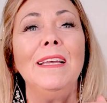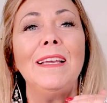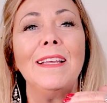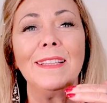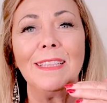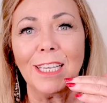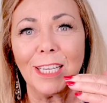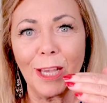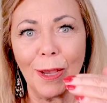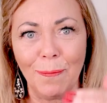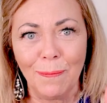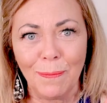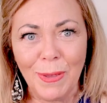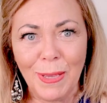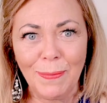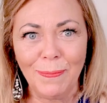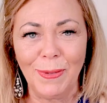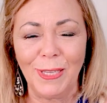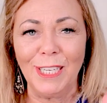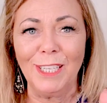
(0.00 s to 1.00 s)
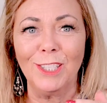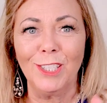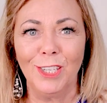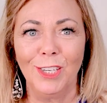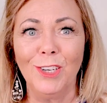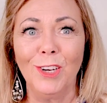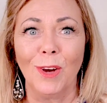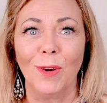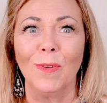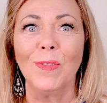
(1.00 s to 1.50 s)
the commitment to
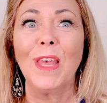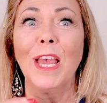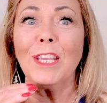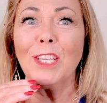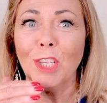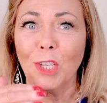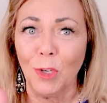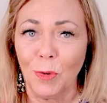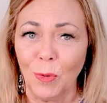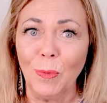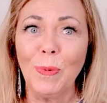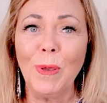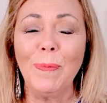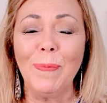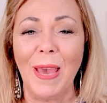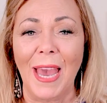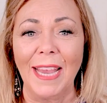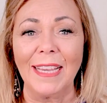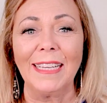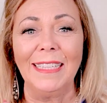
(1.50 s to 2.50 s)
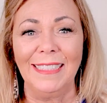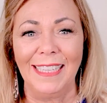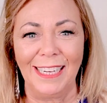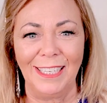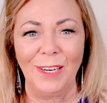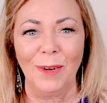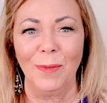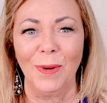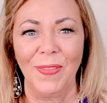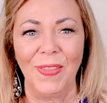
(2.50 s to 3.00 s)
know that you will be back and they
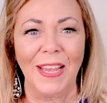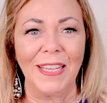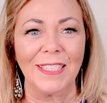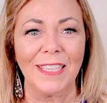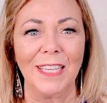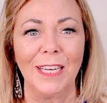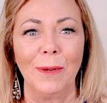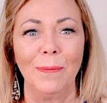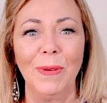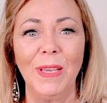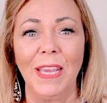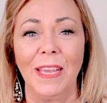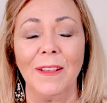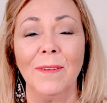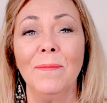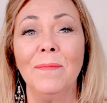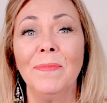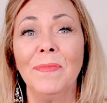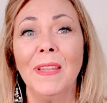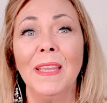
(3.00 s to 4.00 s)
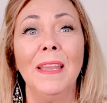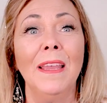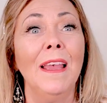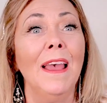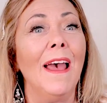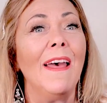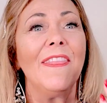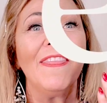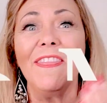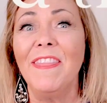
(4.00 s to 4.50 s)
know when that's going to be.
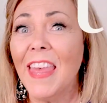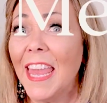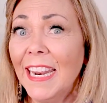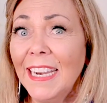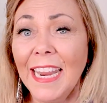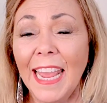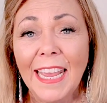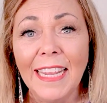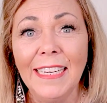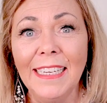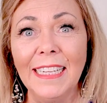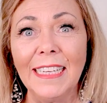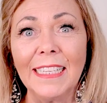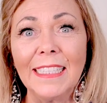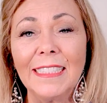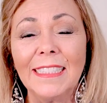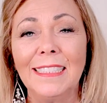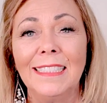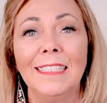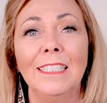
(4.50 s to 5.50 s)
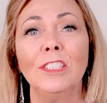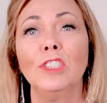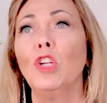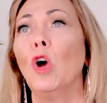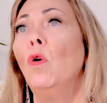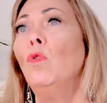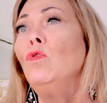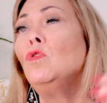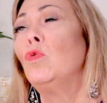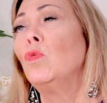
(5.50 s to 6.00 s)
Then end it.
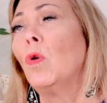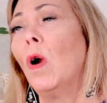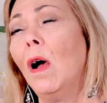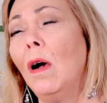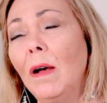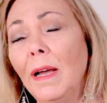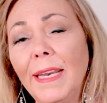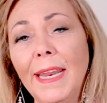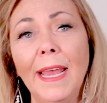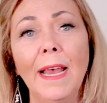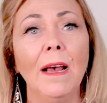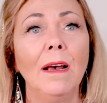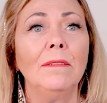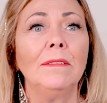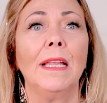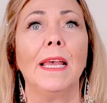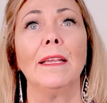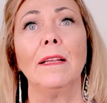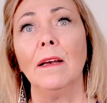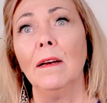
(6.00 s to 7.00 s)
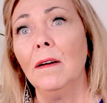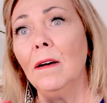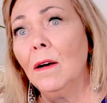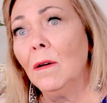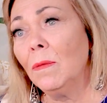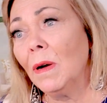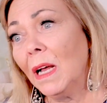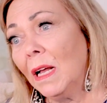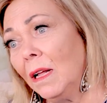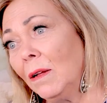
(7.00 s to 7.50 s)
Don't draw it out like, oh,
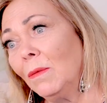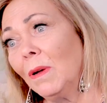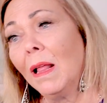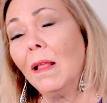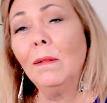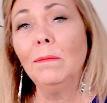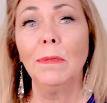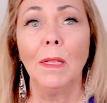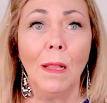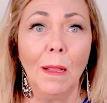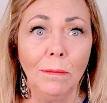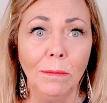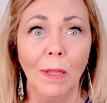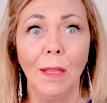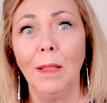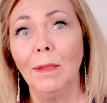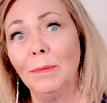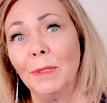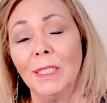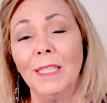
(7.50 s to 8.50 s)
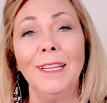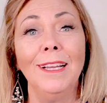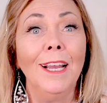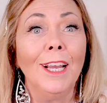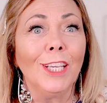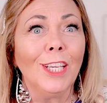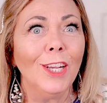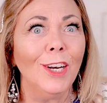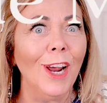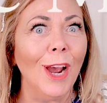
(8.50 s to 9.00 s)
well, blah, blah, blah.
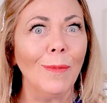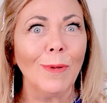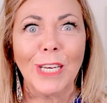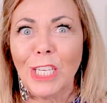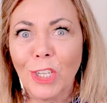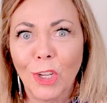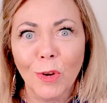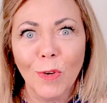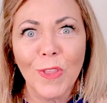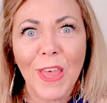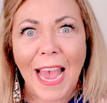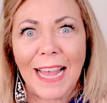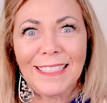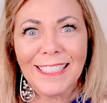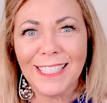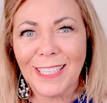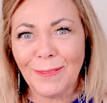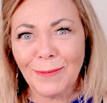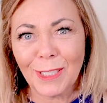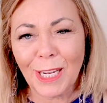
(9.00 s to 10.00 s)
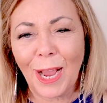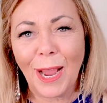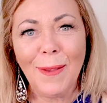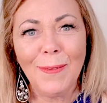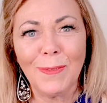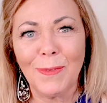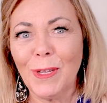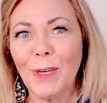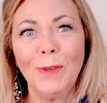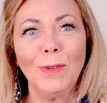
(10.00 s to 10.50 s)
You know how we do that
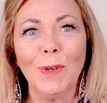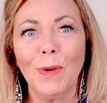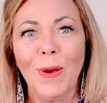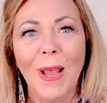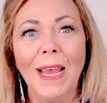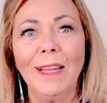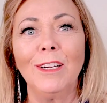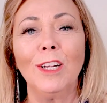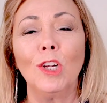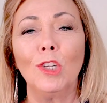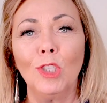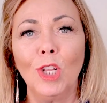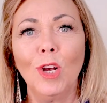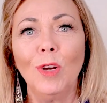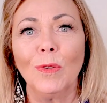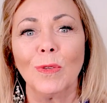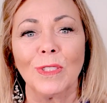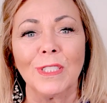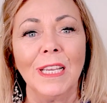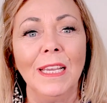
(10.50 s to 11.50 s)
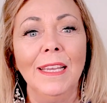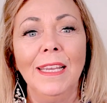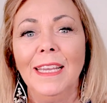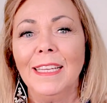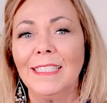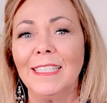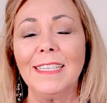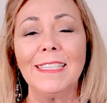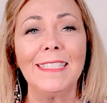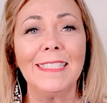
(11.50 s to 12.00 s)
sometimes? We don't know how to close.
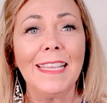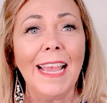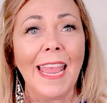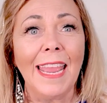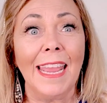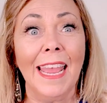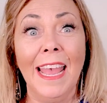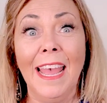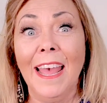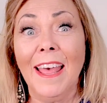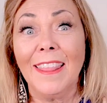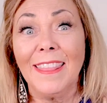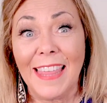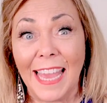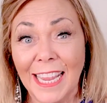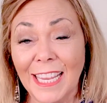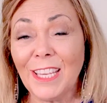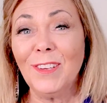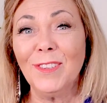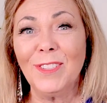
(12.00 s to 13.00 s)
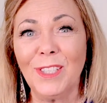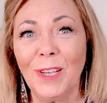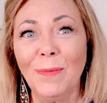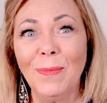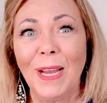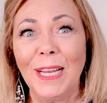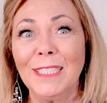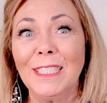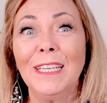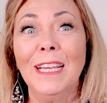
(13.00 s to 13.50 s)
Just say, thank you so
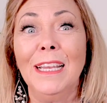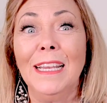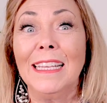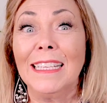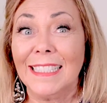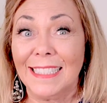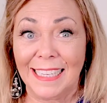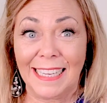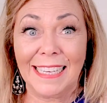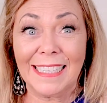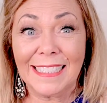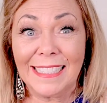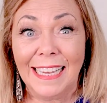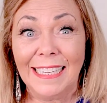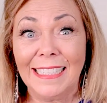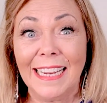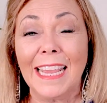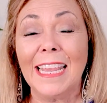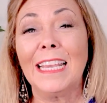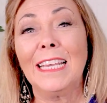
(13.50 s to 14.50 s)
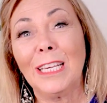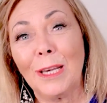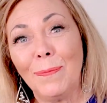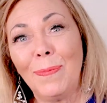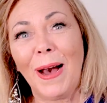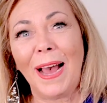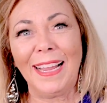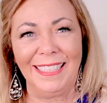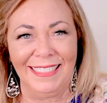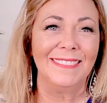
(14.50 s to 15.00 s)
much. See you Sunday.
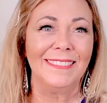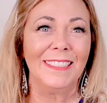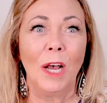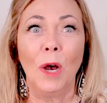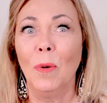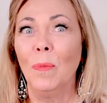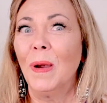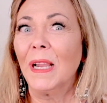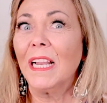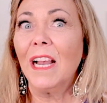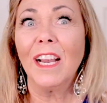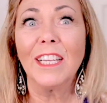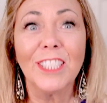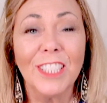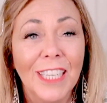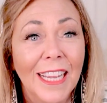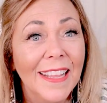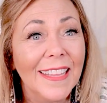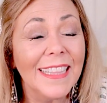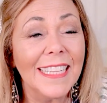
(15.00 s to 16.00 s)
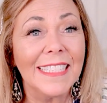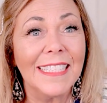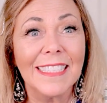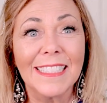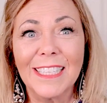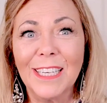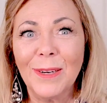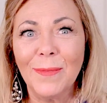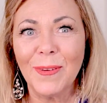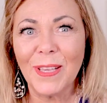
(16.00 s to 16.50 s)
Goodbye. Oh my gosh, this is
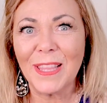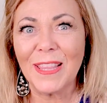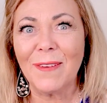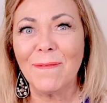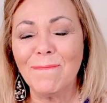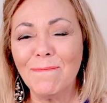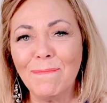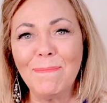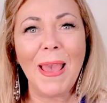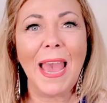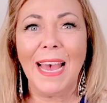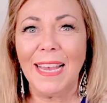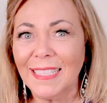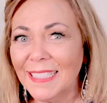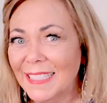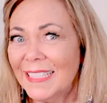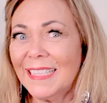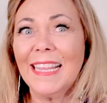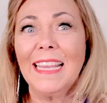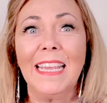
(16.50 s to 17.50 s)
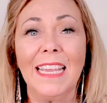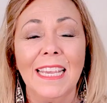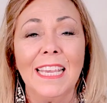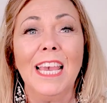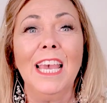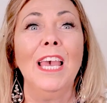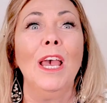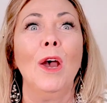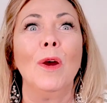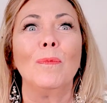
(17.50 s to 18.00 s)
going to be the best thing.
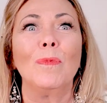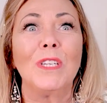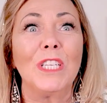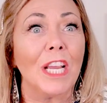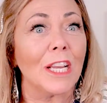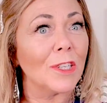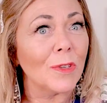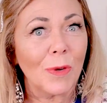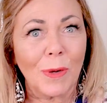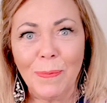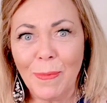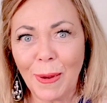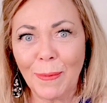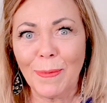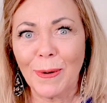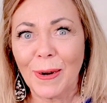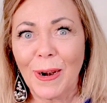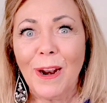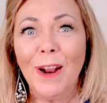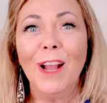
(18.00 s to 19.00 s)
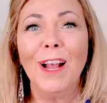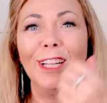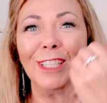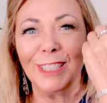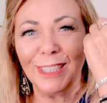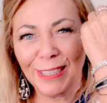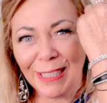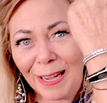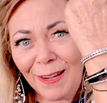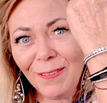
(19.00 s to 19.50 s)
Just remember,
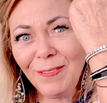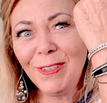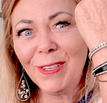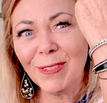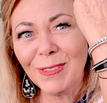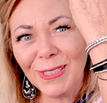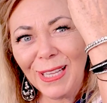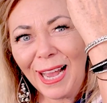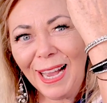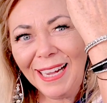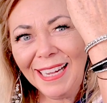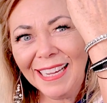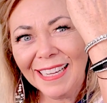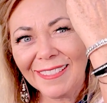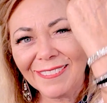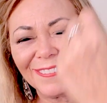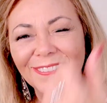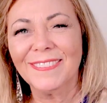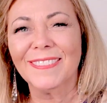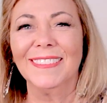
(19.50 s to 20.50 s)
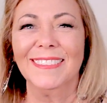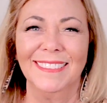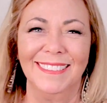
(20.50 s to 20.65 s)
love your life.